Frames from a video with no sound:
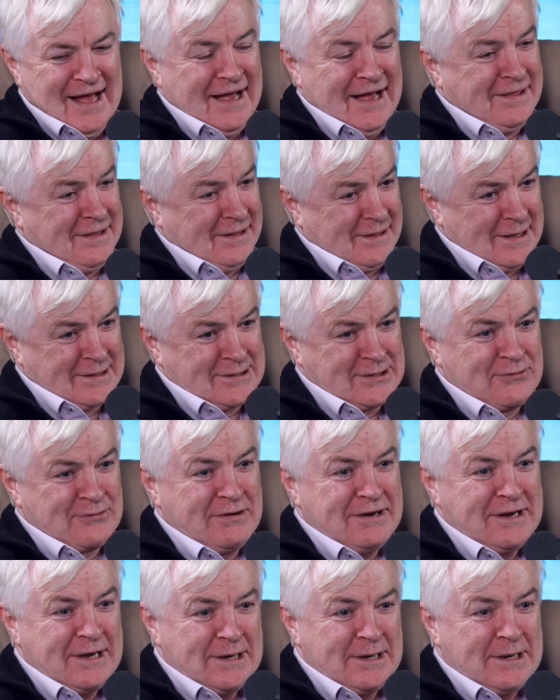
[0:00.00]
I think that's a
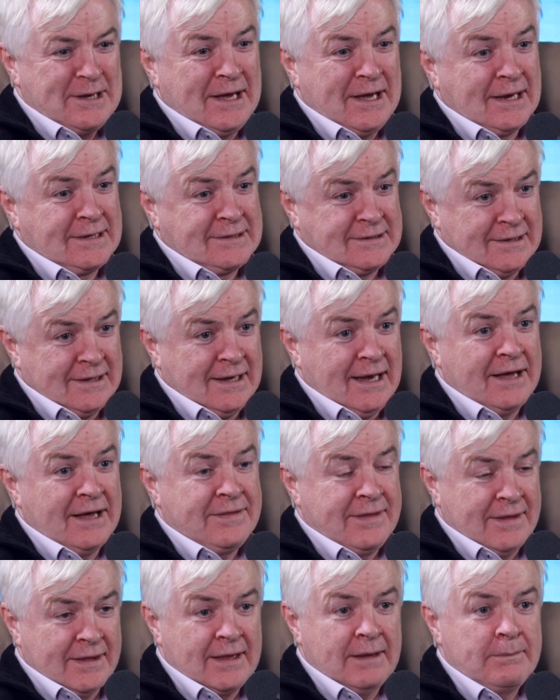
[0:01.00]
great idea. Actually, I
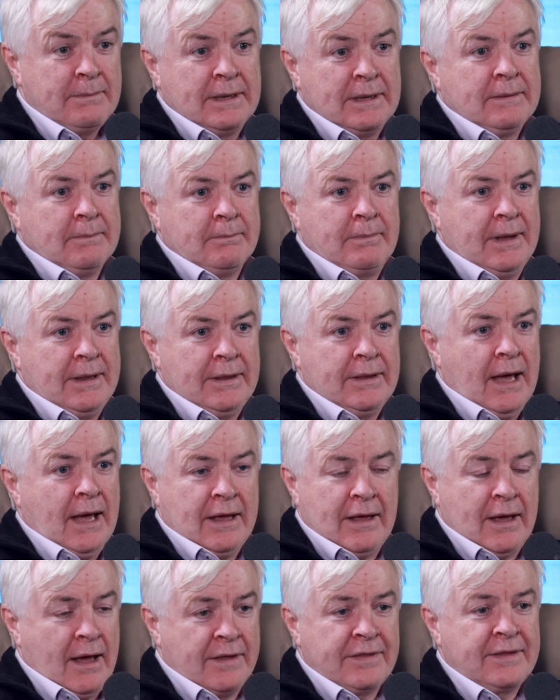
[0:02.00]
think that. I mean, but
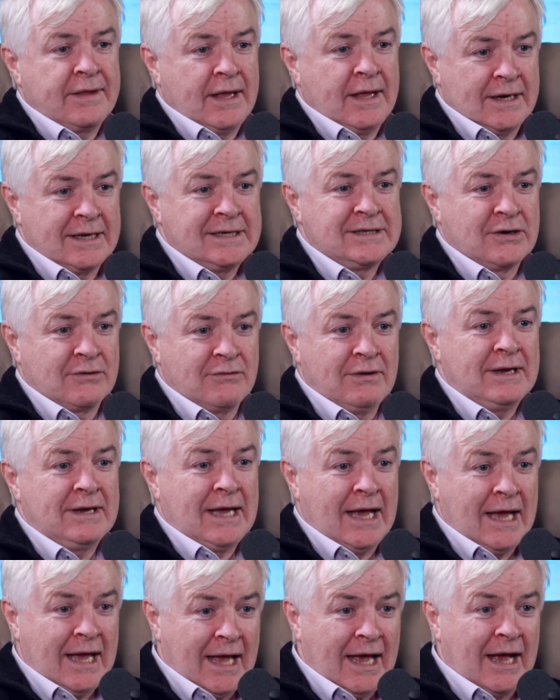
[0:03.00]
I, I think that is a great,
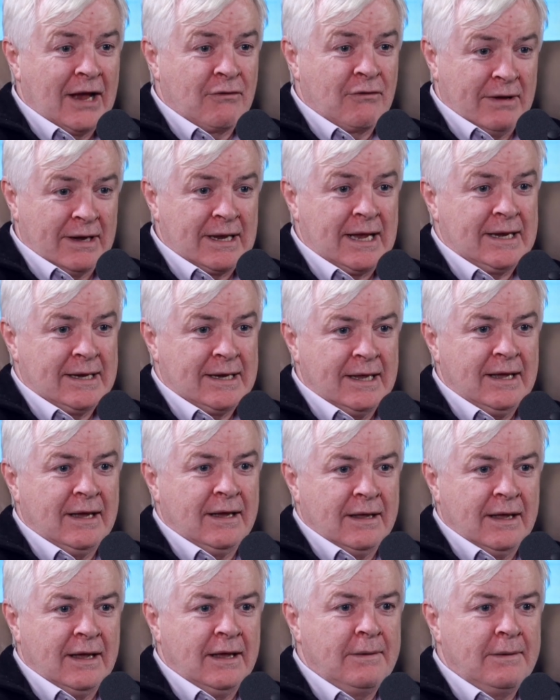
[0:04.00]
a great
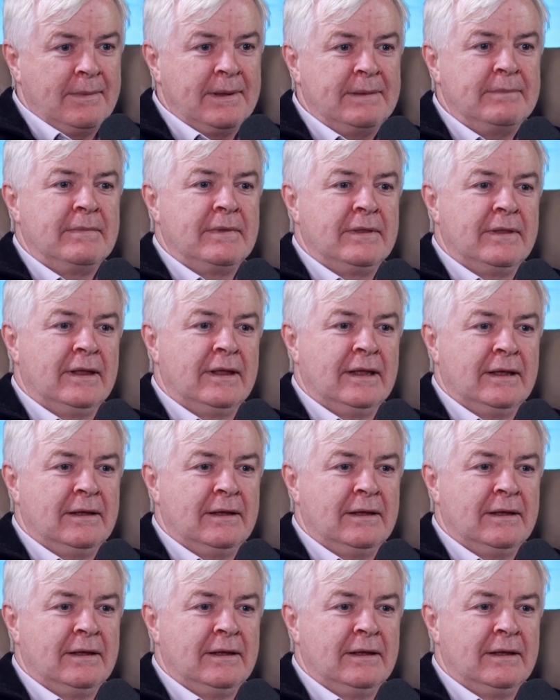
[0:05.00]
idea. I mean,